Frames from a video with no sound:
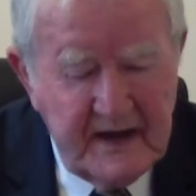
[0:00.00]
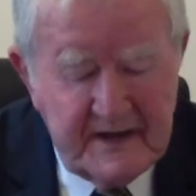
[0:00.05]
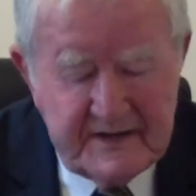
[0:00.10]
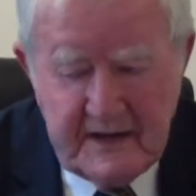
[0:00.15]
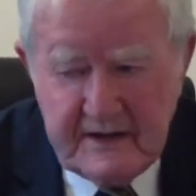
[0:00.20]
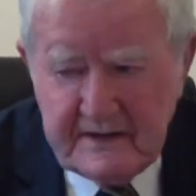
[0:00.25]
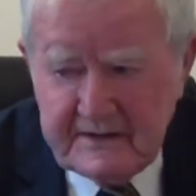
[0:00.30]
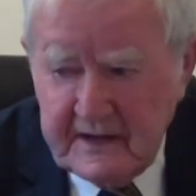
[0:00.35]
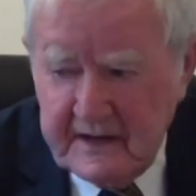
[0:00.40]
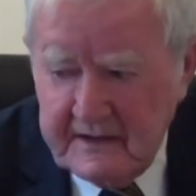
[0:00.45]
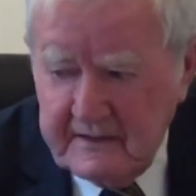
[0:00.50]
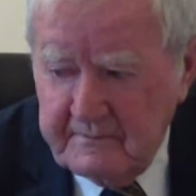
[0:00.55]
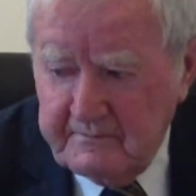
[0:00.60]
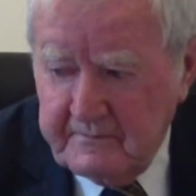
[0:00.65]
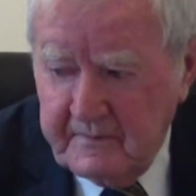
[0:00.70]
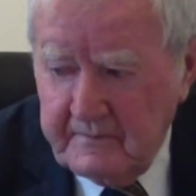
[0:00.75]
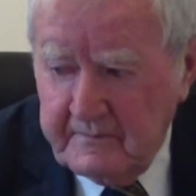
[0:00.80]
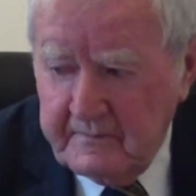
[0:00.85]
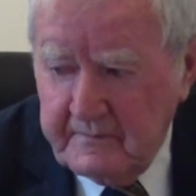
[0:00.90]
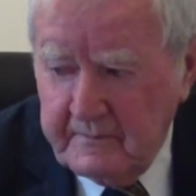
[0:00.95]
the
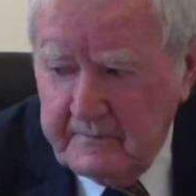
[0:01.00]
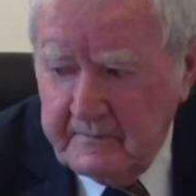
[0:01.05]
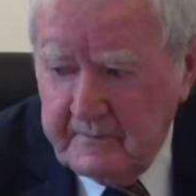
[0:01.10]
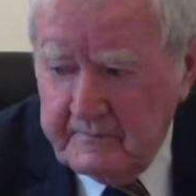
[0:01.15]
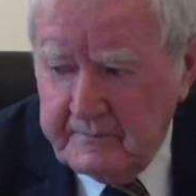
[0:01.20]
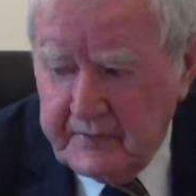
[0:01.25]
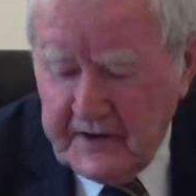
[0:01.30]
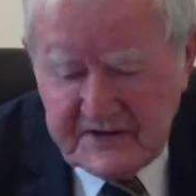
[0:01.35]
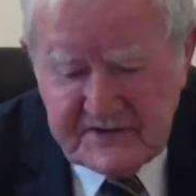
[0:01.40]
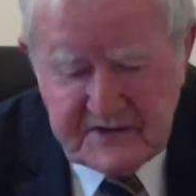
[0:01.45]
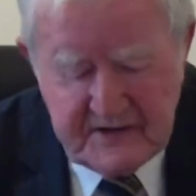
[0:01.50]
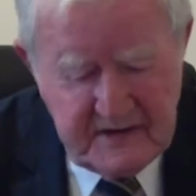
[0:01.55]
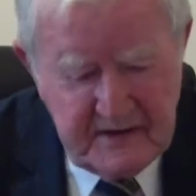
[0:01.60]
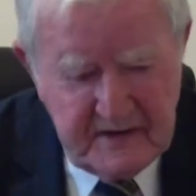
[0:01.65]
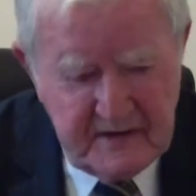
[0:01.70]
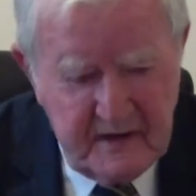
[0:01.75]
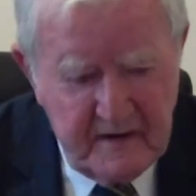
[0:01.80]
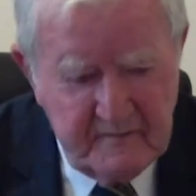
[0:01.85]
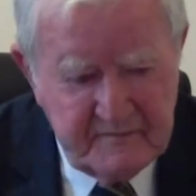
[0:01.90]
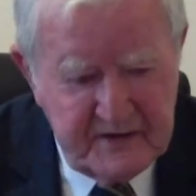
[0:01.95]

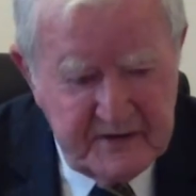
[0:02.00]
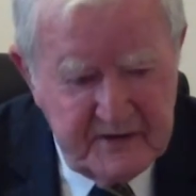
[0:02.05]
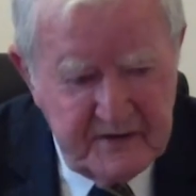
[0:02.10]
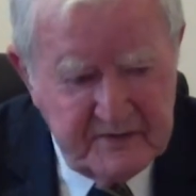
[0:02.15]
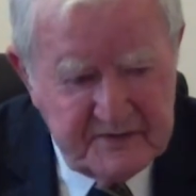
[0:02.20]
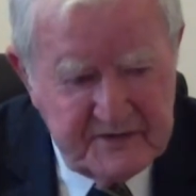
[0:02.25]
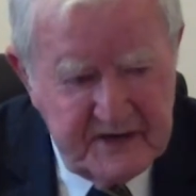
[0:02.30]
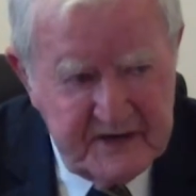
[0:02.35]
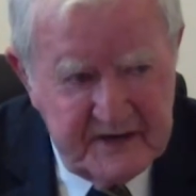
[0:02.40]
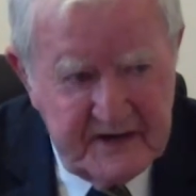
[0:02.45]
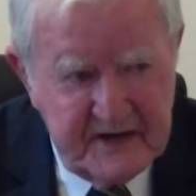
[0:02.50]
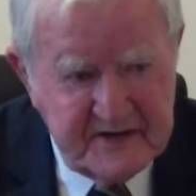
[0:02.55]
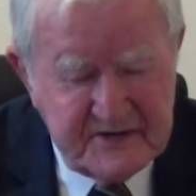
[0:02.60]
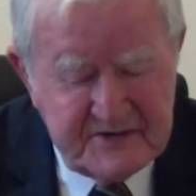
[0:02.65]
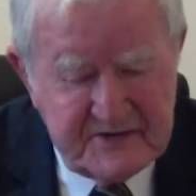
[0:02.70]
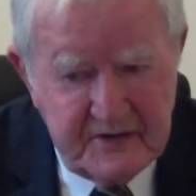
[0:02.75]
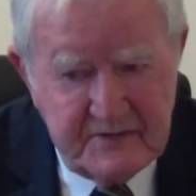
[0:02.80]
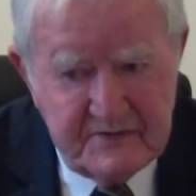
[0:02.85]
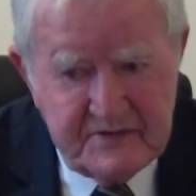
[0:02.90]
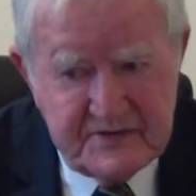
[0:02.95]
president of the UCD
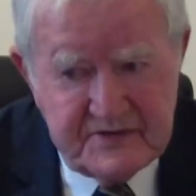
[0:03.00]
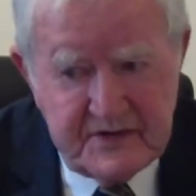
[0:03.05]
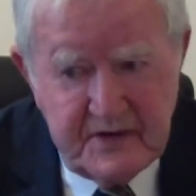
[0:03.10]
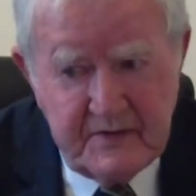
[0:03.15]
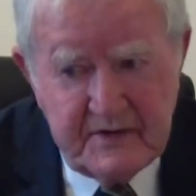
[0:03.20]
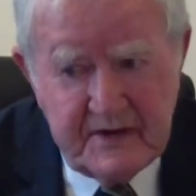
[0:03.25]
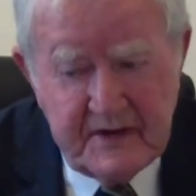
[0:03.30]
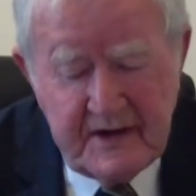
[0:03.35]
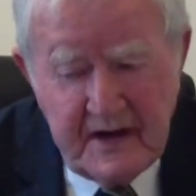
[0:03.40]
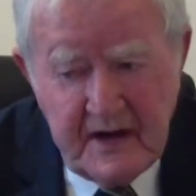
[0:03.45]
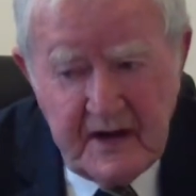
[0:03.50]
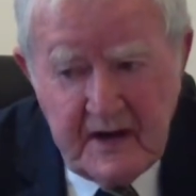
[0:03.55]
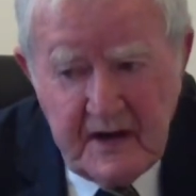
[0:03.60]
Students' Union,